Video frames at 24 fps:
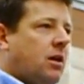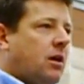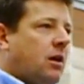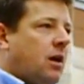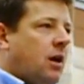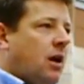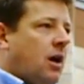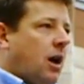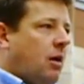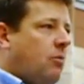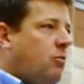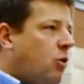
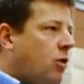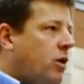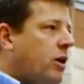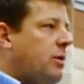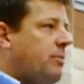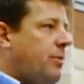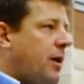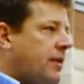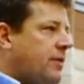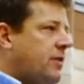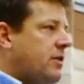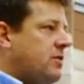I'm worried
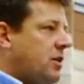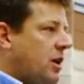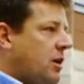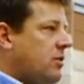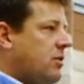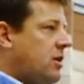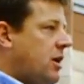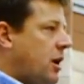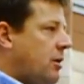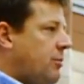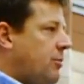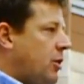about this health
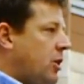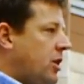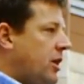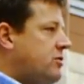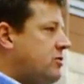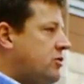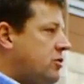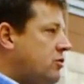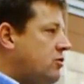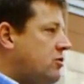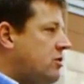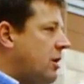care bill. Let's
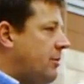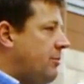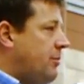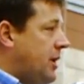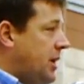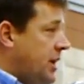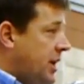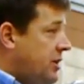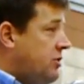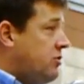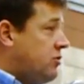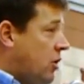do something.
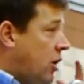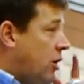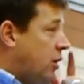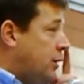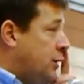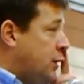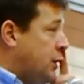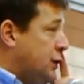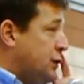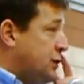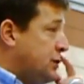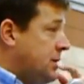And he started
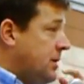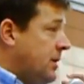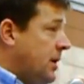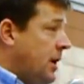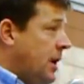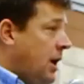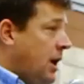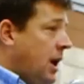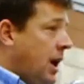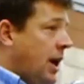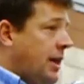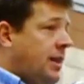this.
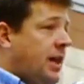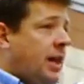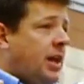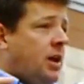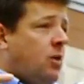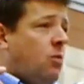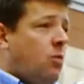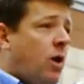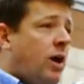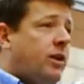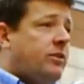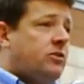And then he
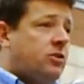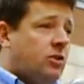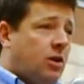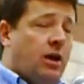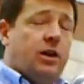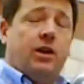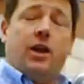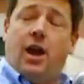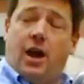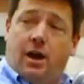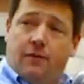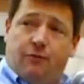went to,
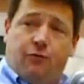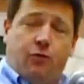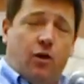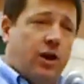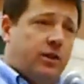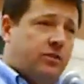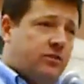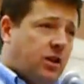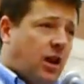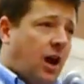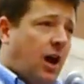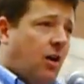Fred
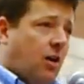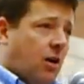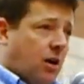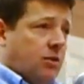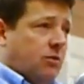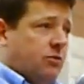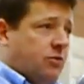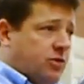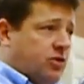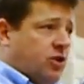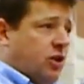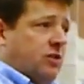Sauer.
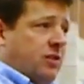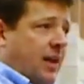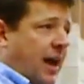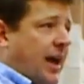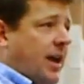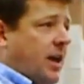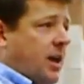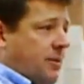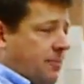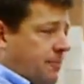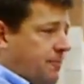You should thank him.